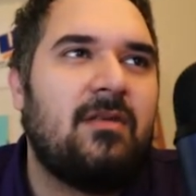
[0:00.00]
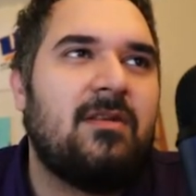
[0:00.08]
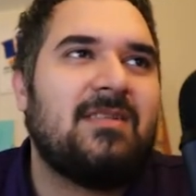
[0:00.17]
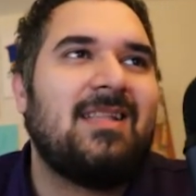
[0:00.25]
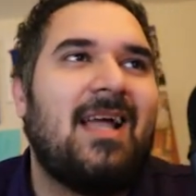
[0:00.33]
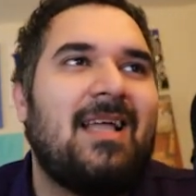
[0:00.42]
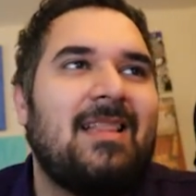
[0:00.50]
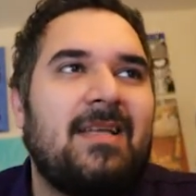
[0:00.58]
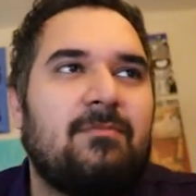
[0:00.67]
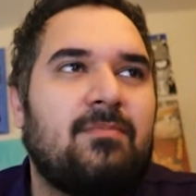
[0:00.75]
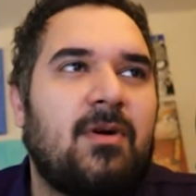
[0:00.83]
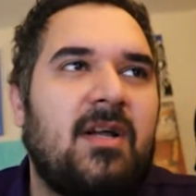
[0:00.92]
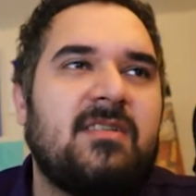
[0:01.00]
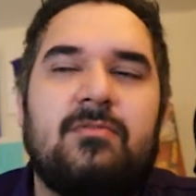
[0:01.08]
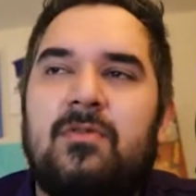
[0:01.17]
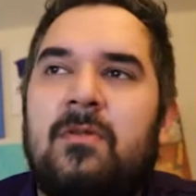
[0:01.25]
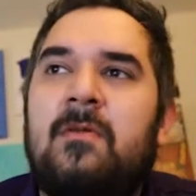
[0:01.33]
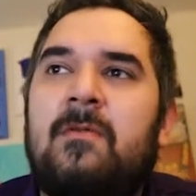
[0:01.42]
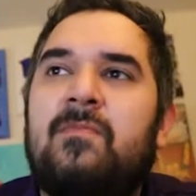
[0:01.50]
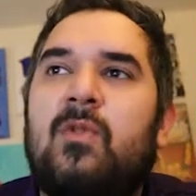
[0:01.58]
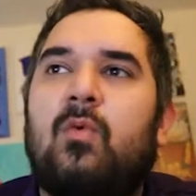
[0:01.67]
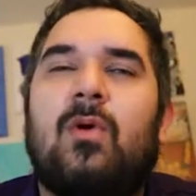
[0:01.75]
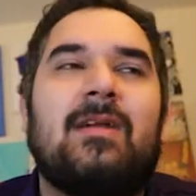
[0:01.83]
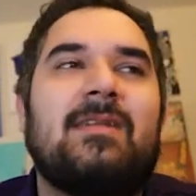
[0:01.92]
They're slightly compressible,
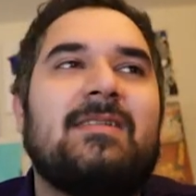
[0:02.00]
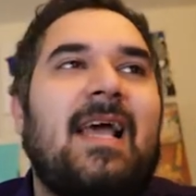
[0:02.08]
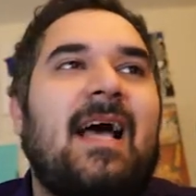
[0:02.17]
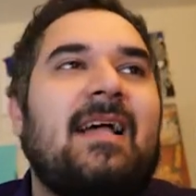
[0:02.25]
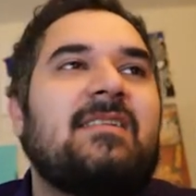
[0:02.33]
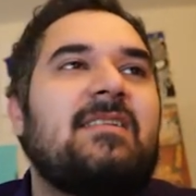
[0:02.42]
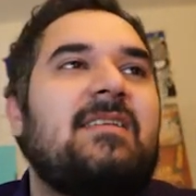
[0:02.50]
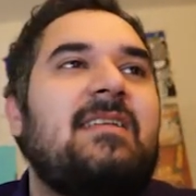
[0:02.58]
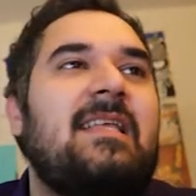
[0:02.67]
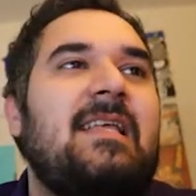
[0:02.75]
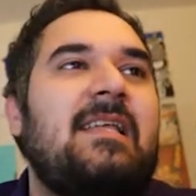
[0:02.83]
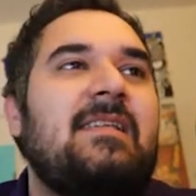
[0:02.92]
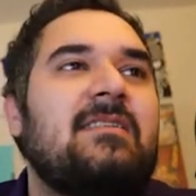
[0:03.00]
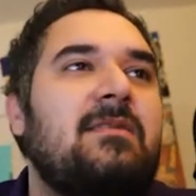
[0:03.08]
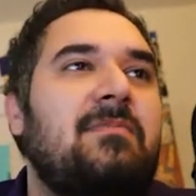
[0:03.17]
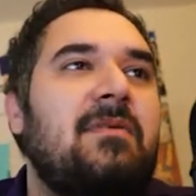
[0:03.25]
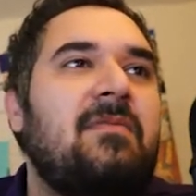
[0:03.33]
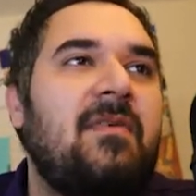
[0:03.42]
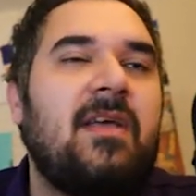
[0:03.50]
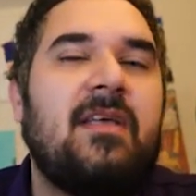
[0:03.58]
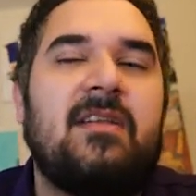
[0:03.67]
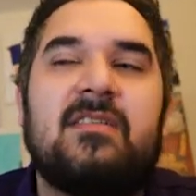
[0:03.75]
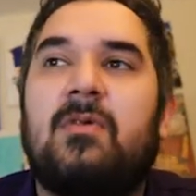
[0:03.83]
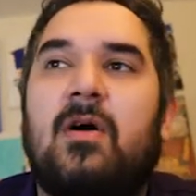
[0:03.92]
whereas gases could easily be fit in
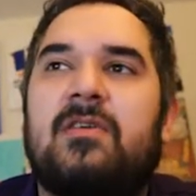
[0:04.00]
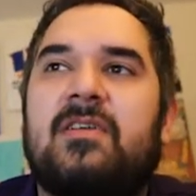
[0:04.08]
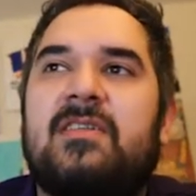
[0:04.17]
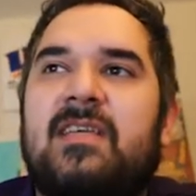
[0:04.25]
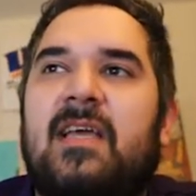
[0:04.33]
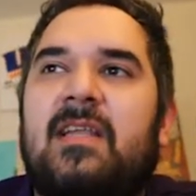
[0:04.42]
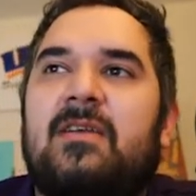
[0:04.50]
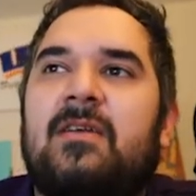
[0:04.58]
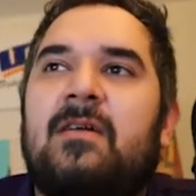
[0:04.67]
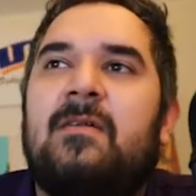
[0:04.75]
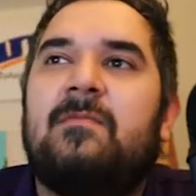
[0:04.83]
a smaller container.